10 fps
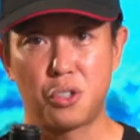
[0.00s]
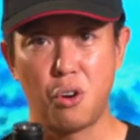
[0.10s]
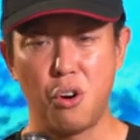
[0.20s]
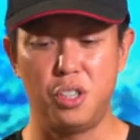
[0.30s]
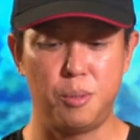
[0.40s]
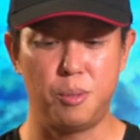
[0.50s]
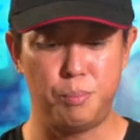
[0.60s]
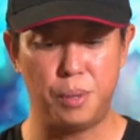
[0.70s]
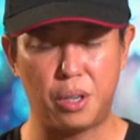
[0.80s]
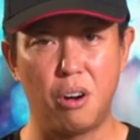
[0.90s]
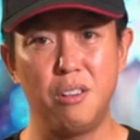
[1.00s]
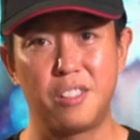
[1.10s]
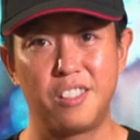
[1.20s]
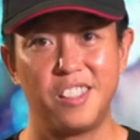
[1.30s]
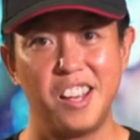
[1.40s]
this torch is
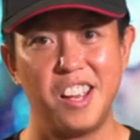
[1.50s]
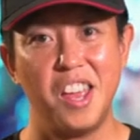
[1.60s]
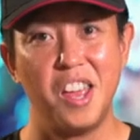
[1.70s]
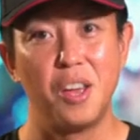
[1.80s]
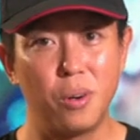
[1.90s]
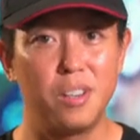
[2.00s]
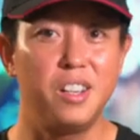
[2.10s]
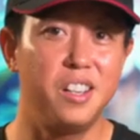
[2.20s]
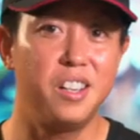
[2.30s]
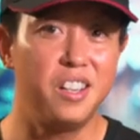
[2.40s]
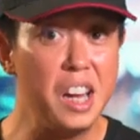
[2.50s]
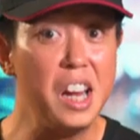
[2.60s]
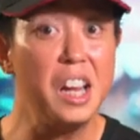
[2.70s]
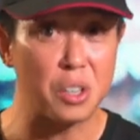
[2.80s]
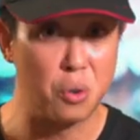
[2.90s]
because, well,
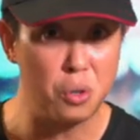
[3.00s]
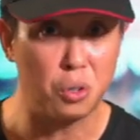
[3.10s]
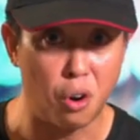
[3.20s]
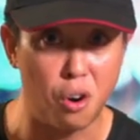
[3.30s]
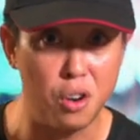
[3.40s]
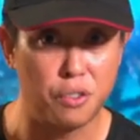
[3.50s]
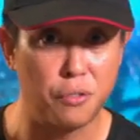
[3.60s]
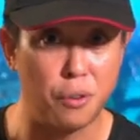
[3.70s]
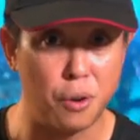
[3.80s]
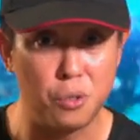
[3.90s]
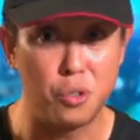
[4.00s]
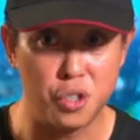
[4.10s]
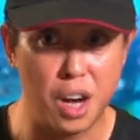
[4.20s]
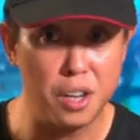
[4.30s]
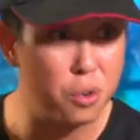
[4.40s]
it's a good torch for you to
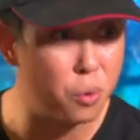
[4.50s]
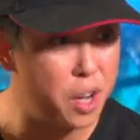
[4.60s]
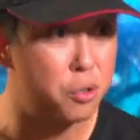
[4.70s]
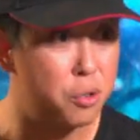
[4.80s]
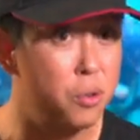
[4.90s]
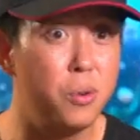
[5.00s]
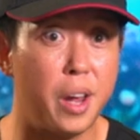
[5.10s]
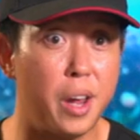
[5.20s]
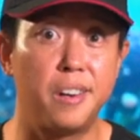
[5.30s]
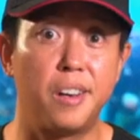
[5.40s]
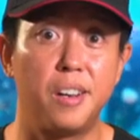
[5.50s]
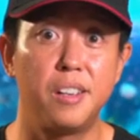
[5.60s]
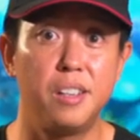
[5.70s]
shine your way through, and